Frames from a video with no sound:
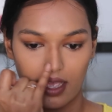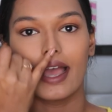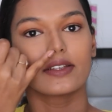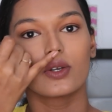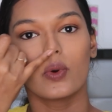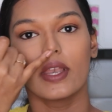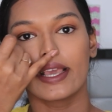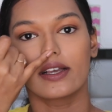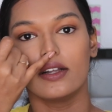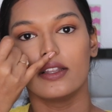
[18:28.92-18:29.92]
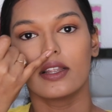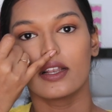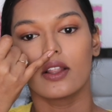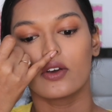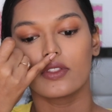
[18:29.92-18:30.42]
And go a
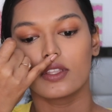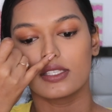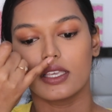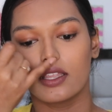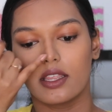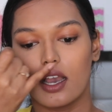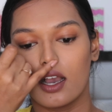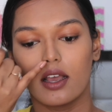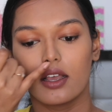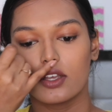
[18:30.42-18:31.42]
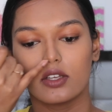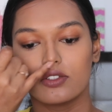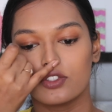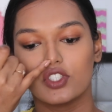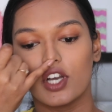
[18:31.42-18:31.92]
little on this area
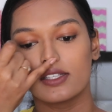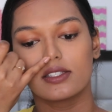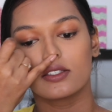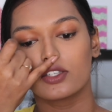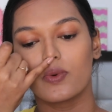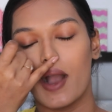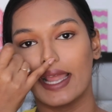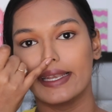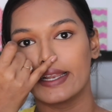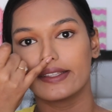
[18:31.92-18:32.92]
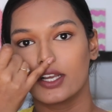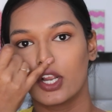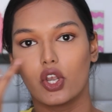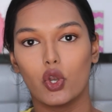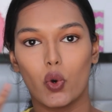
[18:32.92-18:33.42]
just to highlight
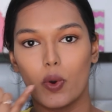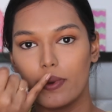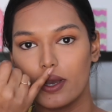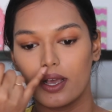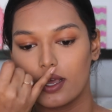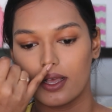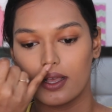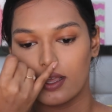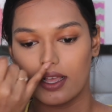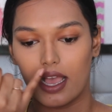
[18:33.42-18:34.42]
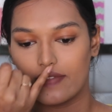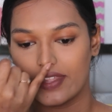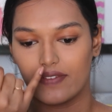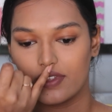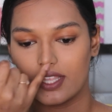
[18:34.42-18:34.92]
the globe.
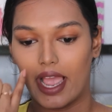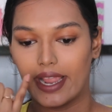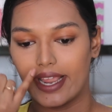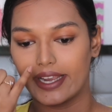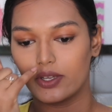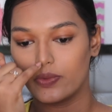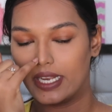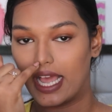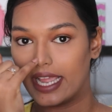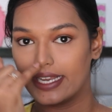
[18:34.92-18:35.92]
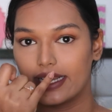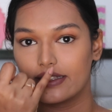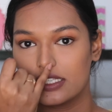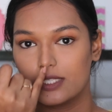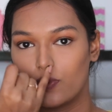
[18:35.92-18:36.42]
And then with highlighter, we'll
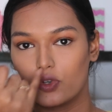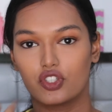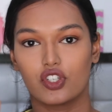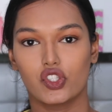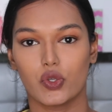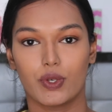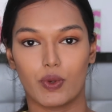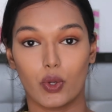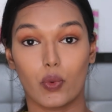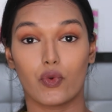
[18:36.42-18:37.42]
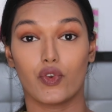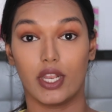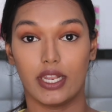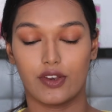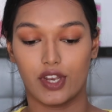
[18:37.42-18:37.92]
highlight this portion so it'll look
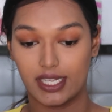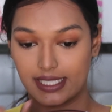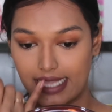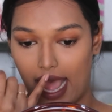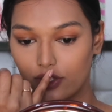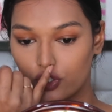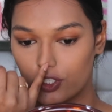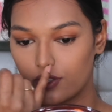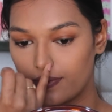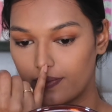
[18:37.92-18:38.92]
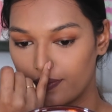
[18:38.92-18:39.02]
really, really snatched.